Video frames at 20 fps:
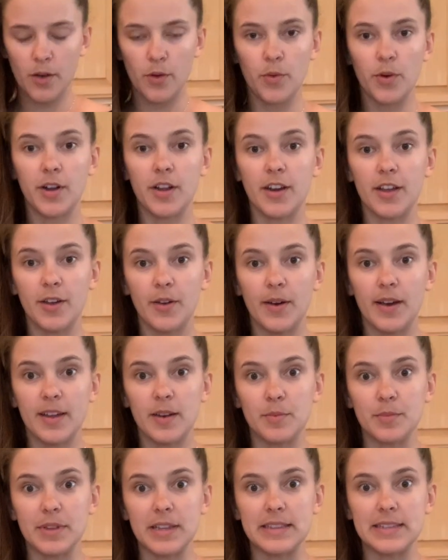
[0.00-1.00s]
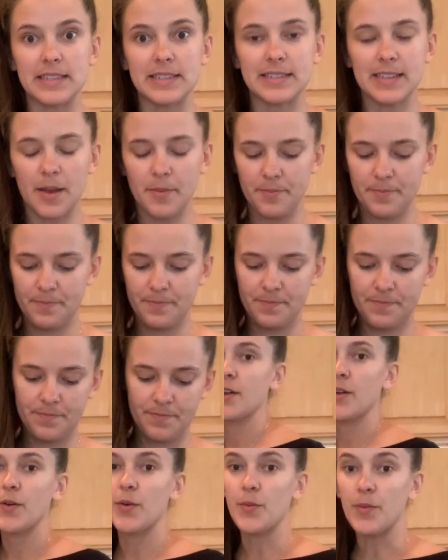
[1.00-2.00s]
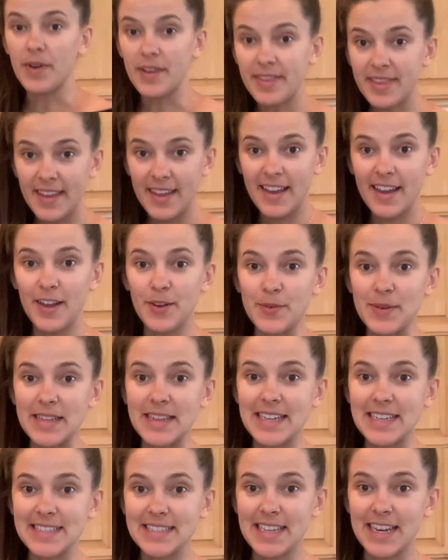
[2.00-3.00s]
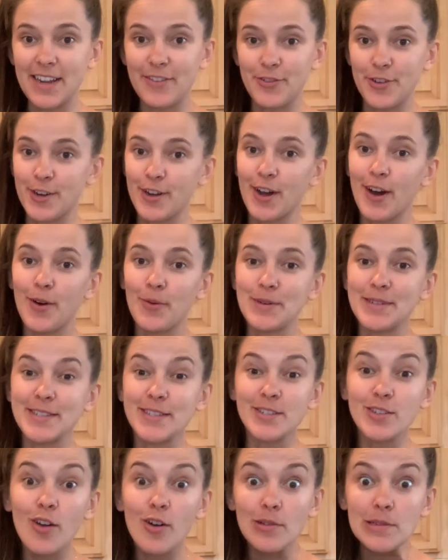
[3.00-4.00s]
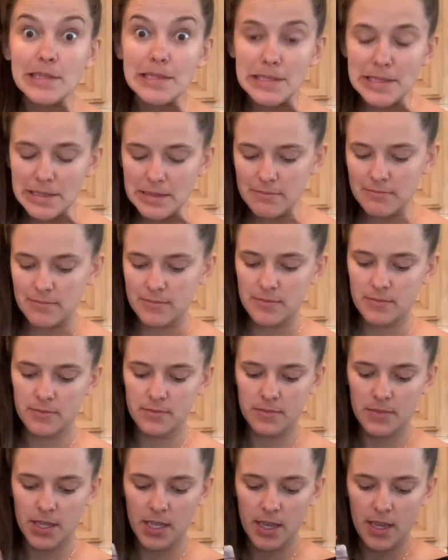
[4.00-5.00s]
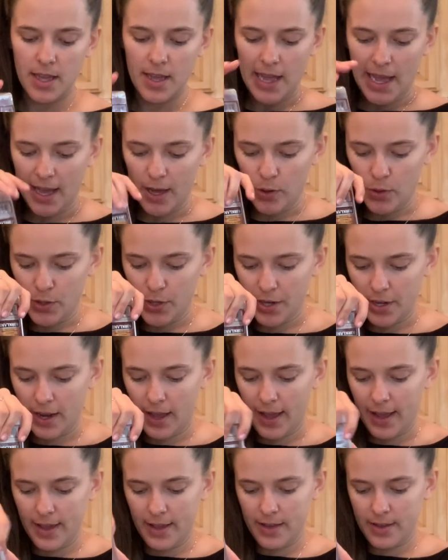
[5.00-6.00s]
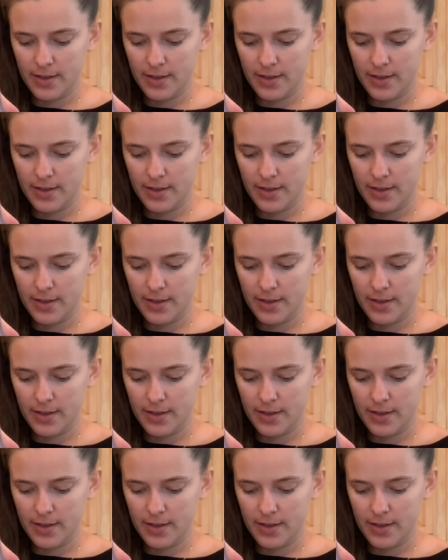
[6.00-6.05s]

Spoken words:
We're gonna go ahead and blend this up. One thing I realized that I forgot was salt. How could I?